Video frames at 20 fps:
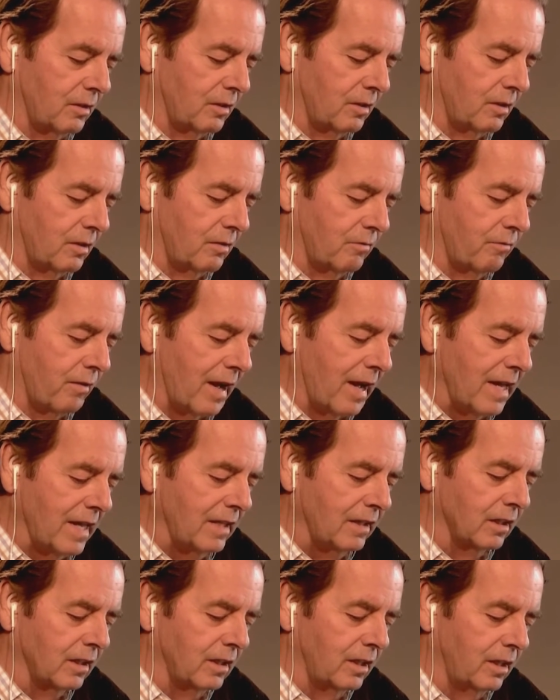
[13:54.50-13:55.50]

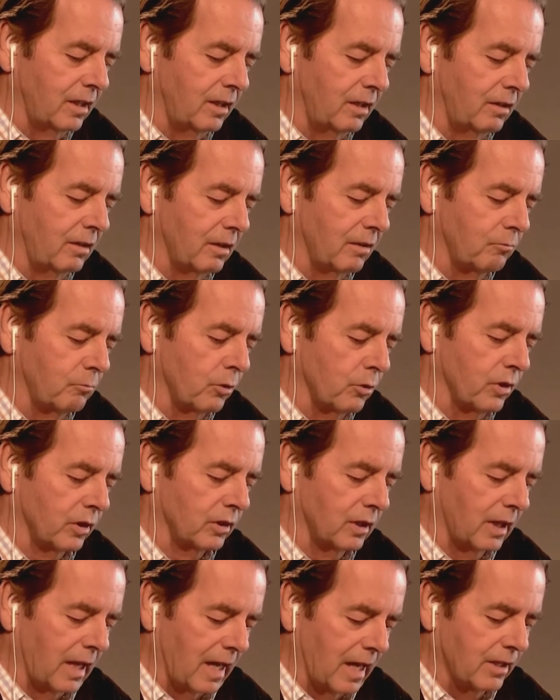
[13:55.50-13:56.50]
finally, with a
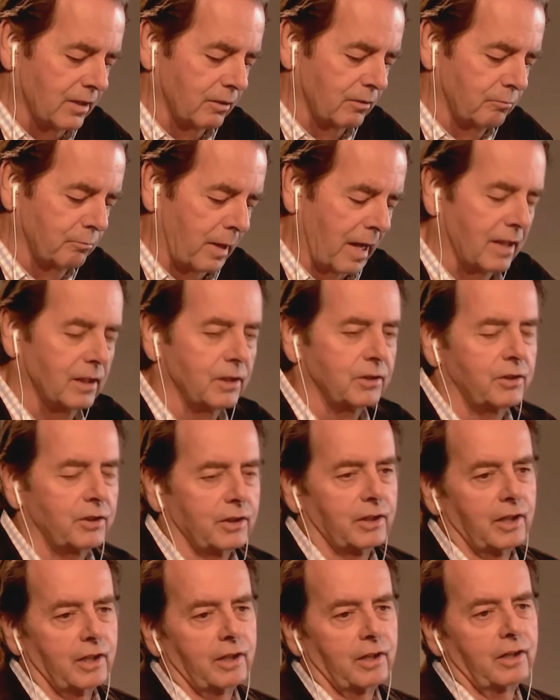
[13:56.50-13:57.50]
lot of
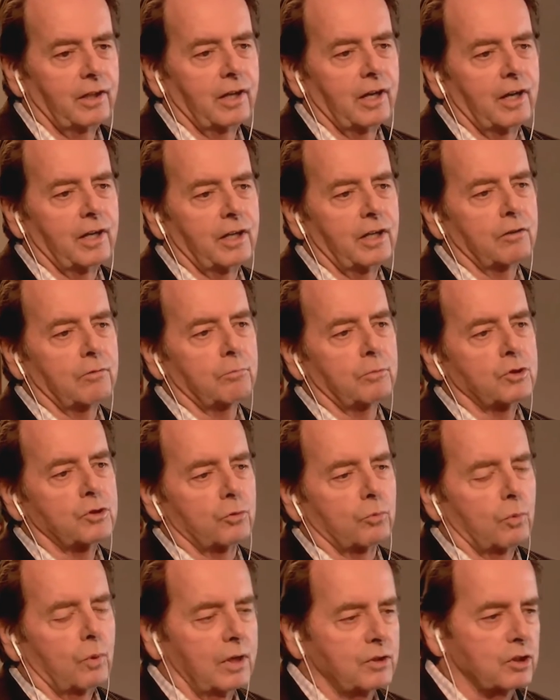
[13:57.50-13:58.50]
politicking, I get Mr.
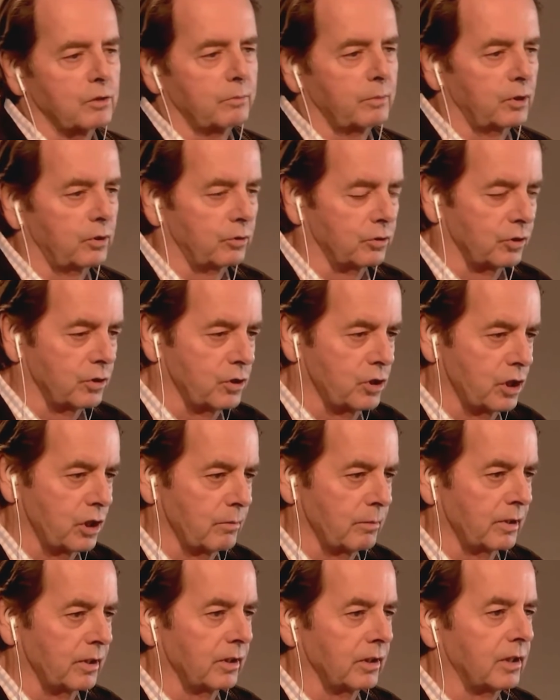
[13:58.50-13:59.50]
Wasserman, who's the chairman
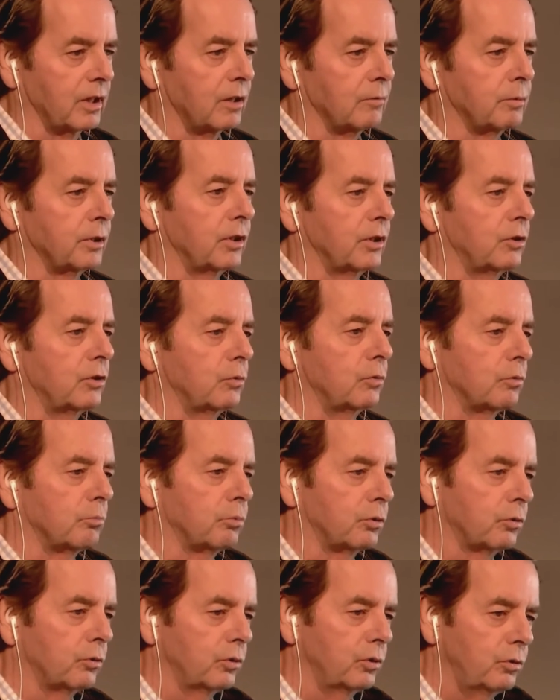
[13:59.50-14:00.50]
of the company, to
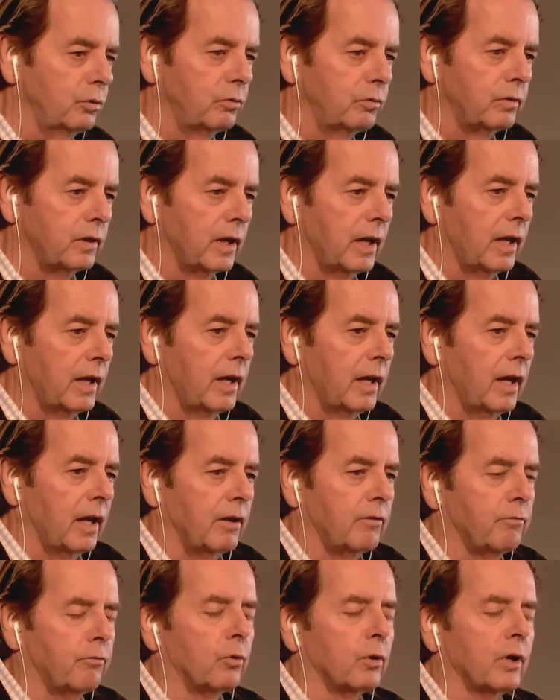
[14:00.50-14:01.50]
approve a
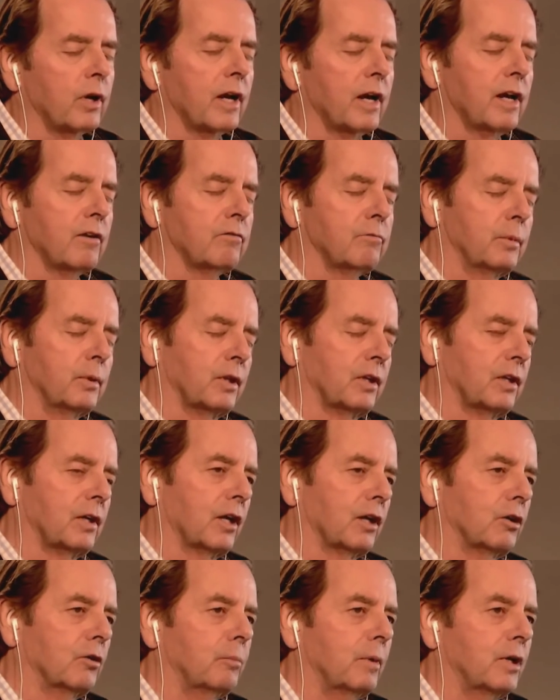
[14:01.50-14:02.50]
$4.5 million
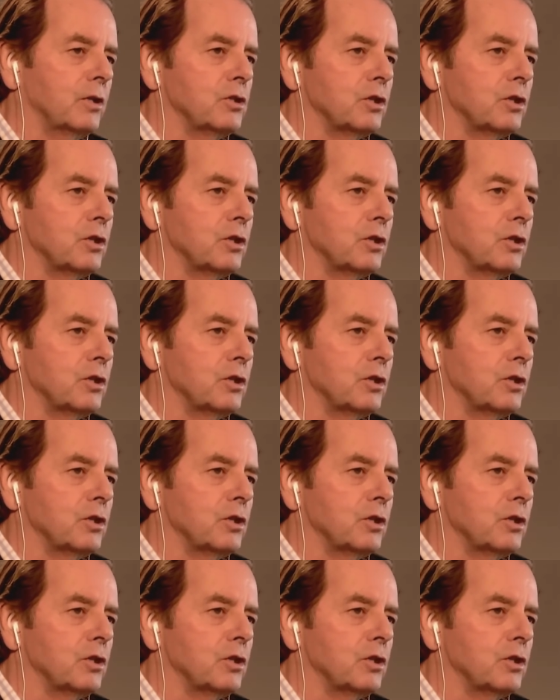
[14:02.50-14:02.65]
budget to